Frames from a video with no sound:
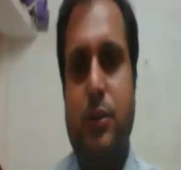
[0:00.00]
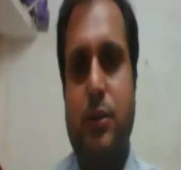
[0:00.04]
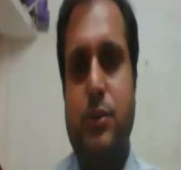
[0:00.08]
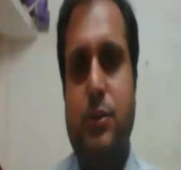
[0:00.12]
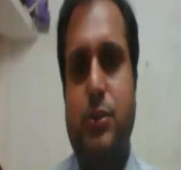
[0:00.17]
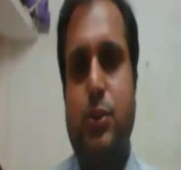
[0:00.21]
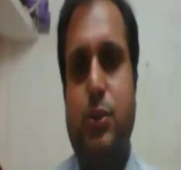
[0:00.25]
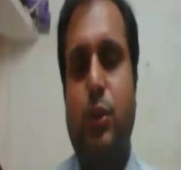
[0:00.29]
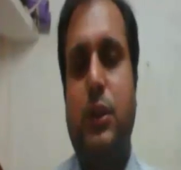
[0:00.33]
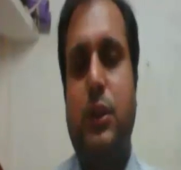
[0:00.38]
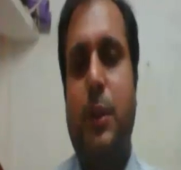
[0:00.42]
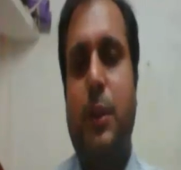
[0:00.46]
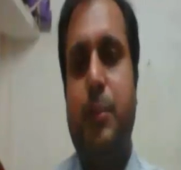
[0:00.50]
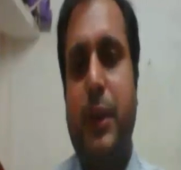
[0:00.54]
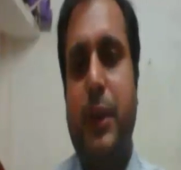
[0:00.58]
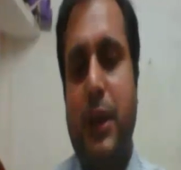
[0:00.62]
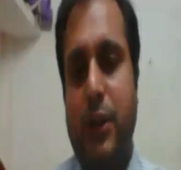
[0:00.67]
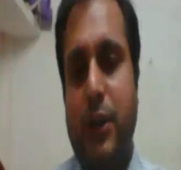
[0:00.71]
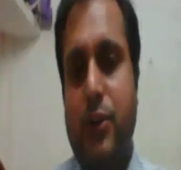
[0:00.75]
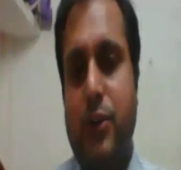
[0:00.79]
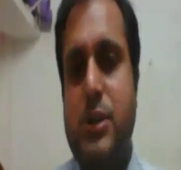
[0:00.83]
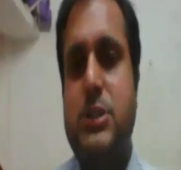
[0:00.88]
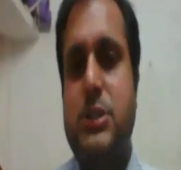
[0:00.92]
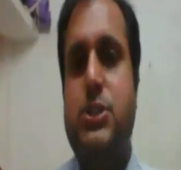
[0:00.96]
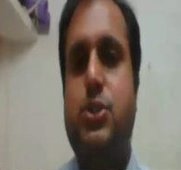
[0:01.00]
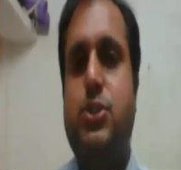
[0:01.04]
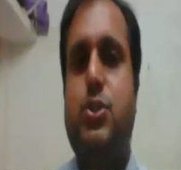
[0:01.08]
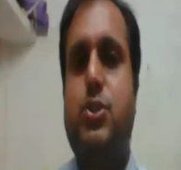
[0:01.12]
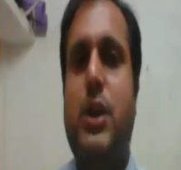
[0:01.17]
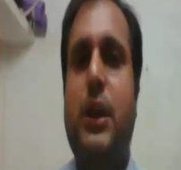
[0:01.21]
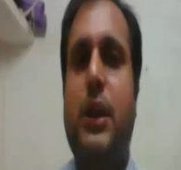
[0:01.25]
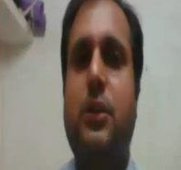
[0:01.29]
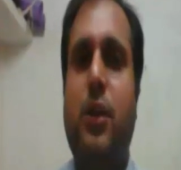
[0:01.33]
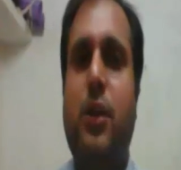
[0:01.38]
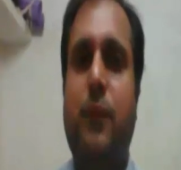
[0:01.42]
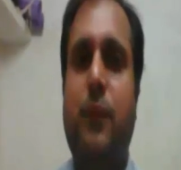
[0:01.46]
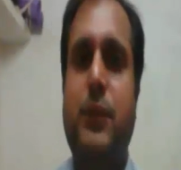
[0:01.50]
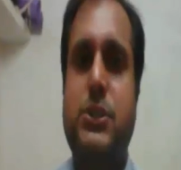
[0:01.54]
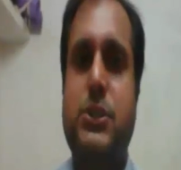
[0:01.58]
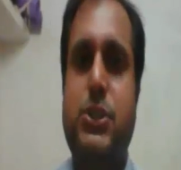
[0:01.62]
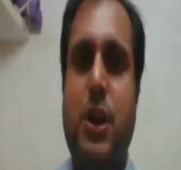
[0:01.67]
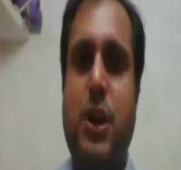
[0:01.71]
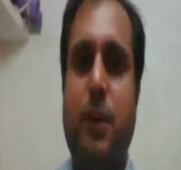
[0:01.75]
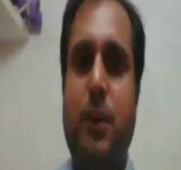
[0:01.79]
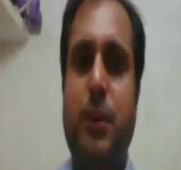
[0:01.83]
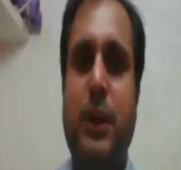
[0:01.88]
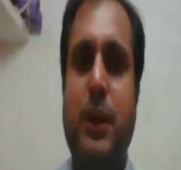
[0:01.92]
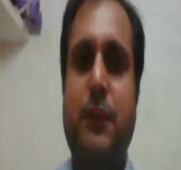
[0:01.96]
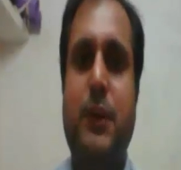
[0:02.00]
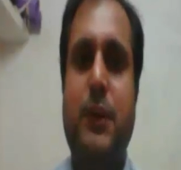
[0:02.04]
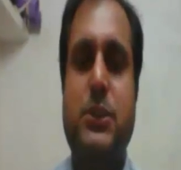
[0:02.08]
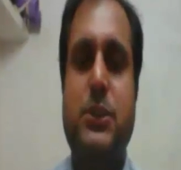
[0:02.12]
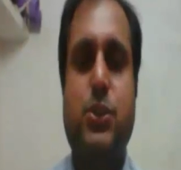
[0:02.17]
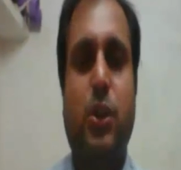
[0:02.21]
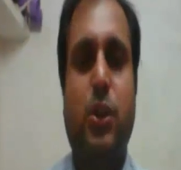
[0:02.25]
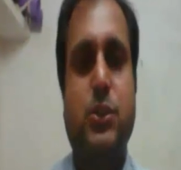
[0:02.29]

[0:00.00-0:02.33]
So the military strength of the Germany was